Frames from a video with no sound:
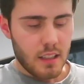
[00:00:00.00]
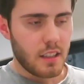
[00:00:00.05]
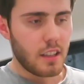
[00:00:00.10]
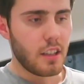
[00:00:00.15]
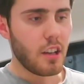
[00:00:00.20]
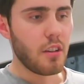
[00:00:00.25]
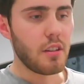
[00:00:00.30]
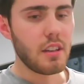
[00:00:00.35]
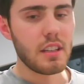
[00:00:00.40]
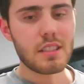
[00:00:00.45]

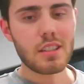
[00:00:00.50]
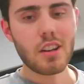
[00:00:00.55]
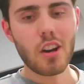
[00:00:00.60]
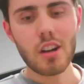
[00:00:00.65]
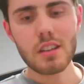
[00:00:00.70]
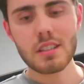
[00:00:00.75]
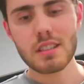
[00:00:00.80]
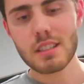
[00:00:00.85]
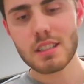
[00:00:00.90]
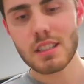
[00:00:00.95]
The only
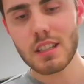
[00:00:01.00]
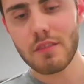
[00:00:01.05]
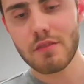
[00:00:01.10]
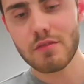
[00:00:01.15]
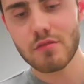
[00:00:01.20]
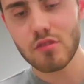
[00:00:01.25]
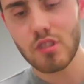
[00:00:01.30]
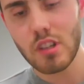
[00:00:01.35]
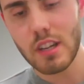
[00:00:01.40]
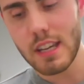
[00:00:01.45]
tasks
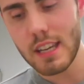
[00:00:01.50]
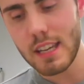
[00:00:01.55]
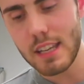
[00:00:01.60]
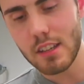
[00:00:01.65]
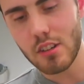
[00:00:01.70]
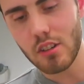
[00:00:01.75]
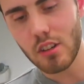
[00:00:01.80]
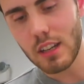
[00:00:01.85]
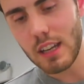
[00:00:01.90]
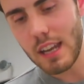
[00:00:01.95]
I've really
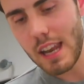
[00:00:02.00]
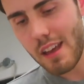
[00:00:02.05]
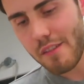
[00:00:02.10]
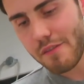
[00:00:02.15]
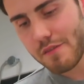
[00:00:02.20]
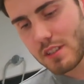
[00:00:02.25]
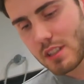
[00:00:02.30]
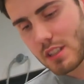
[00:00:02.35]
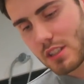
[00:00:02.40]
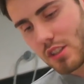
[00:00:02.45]
got
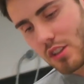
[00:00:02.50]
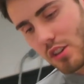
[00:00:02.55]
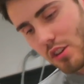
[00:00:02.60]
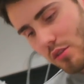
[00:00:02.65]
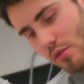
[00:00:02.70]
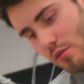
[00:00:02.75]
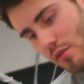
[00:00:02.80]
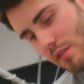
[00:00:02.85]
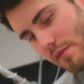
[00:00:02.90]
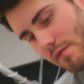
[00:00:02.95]
left to
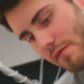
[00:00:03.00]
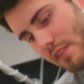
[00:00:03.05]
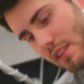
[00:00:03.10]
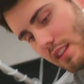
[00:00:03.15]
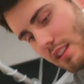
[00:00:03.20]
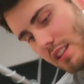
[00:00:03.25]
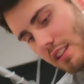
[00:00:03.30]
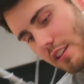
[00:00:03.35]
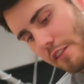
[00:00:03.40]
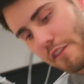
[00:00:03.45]
do
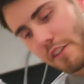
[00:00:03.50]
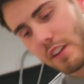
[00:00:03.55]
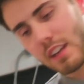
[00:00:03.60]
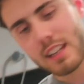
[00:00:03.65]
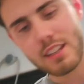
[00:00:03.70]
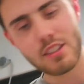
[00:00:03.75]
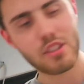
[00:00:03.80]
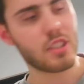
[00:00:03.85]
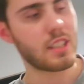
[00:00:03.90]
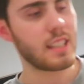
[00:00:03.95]
to
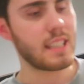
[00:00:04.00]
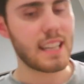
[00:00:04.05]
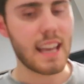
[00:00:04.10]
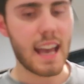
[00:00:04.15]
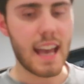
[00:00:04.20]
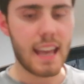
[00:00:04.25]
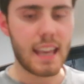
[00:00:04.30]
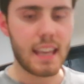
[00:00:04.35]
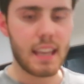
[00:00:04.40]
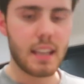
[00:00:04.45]
finish
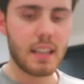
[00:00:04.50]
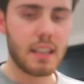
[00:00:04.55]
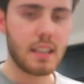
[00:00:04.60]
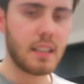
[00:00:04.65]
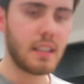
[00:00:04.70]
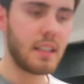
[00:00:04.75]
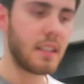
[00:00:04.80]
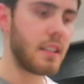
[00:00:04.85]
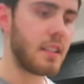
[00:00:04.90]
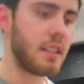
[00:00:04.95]
today
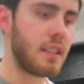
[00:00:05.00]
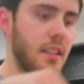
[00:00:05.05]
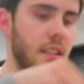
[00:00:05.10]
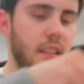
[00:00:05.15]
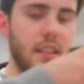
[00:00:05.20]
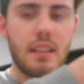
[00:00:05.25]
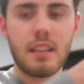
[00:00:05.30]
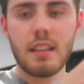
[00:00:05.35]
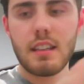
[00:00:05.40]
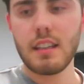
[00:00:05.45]

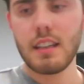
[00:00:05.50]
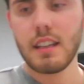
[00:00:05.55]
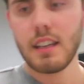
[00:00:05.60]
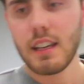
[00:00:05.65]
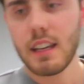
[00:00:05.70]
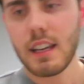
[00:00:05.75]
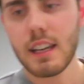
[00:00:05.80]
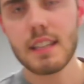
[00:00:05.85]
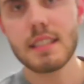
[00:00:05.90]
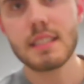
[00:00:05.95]

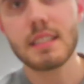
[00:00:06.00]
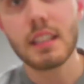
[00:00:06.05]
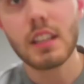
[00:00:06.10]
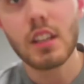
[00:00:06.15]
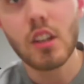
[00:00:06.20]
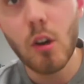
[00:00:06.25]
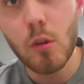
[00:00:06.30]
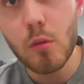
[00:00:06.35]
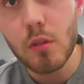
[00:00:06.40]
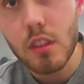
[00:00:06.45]
is to
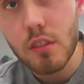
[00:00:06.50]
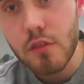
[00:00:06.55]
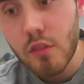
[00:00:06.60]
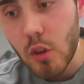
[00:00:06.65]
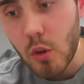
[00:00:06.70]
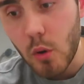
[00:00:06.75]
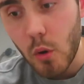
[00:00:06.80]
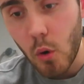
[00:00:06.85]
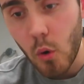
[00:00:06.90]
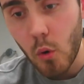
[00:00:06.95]
go
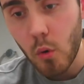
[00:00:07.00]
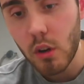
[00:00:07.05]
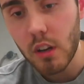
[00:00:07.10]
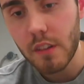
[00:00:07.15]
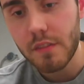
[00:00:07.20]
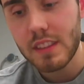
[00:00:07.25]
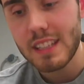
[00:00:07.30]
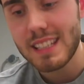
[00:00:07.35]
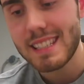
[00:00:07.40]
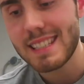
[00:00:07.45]
through all
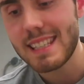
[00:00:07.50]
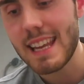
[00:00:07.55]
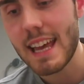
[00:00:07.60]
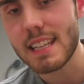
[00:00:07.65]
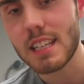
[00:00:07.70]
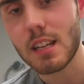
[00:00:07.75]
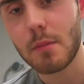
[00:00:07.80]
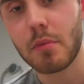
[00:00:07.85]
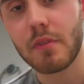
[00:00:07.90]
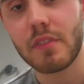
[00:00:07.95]
of the
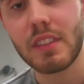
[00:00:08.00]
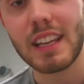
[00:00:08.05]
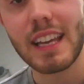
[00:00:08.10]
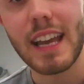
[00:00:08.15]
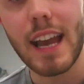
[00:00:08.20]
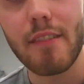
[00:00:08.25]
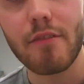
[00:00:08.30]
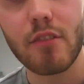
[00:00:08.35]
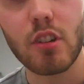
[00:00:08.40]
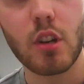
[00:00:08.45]
setup of the
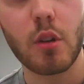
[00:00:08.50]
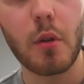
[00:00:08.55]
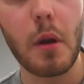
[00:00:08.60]
camera